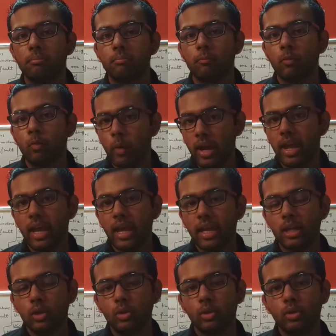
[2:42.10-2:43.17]
way
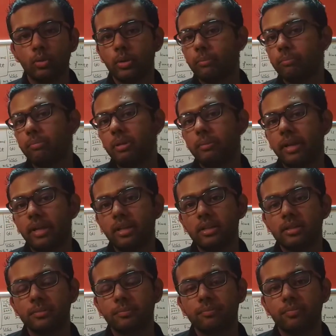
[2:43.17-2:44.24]
to
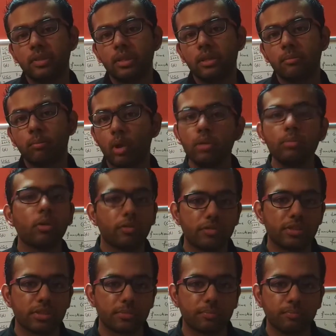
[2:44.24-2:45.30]
implement
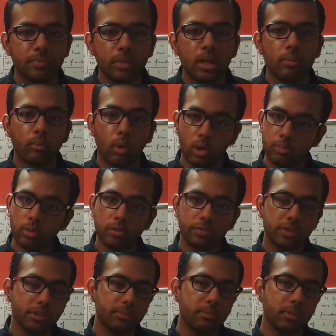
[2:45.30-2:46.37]
polymorphism.
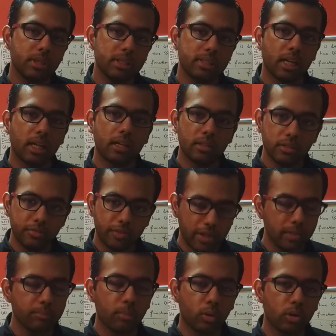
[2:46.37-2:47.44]
Polymorphism is another very
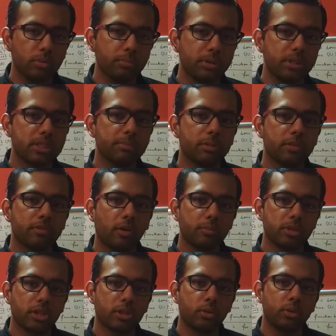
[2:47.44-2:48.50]
important principle of
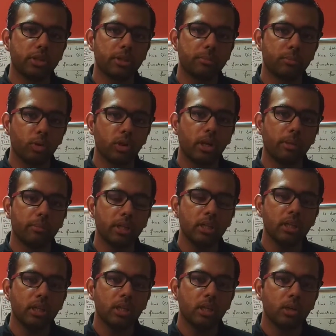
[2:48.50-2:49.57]
object-oriented programming,
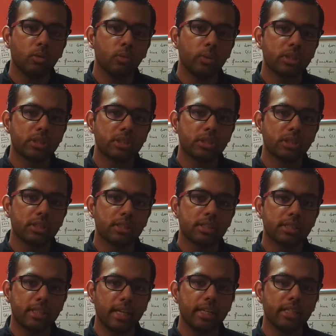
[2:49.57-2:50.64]
which
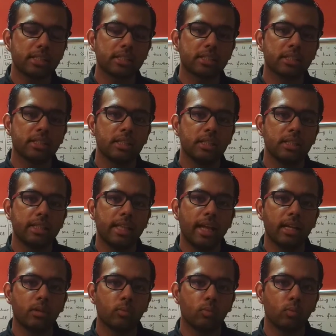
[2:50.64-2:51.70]
states
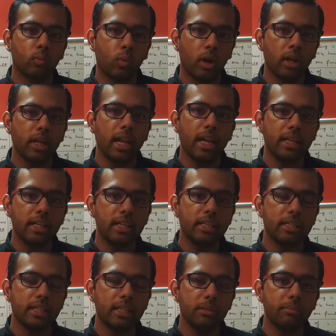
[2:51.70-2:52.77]
that one
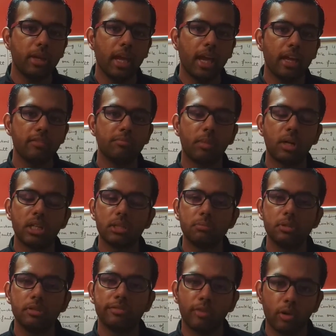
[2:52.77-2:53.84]
entity may have
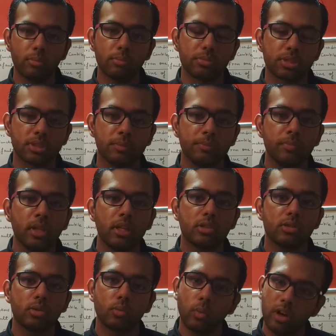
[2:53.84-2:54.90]
multiple forms.
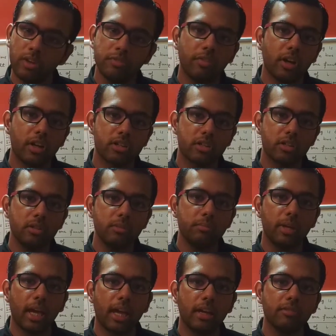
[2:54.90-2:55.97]
So one function
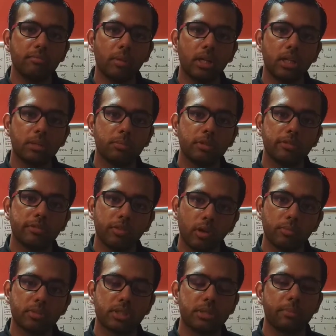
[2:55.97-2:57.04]
may have multiple
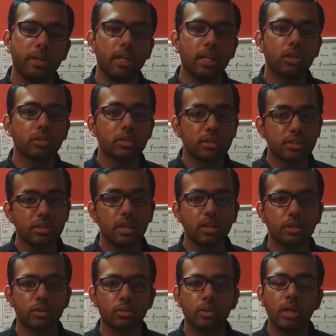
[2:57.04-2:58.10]
forms depending on the
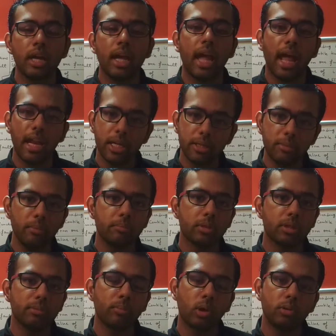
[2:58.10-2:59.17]
scenario. And
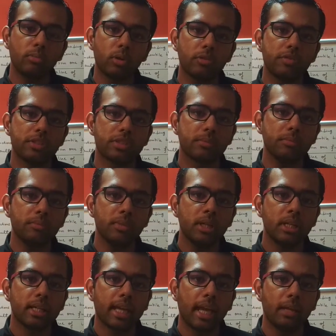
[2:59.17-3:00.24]
remember, polymorphism
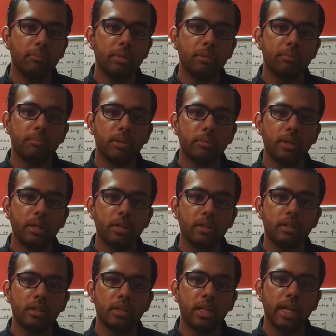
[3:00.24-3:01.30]
can be
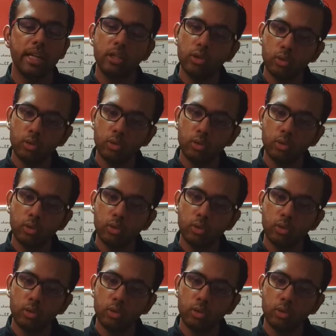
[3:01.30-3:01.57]
implemented in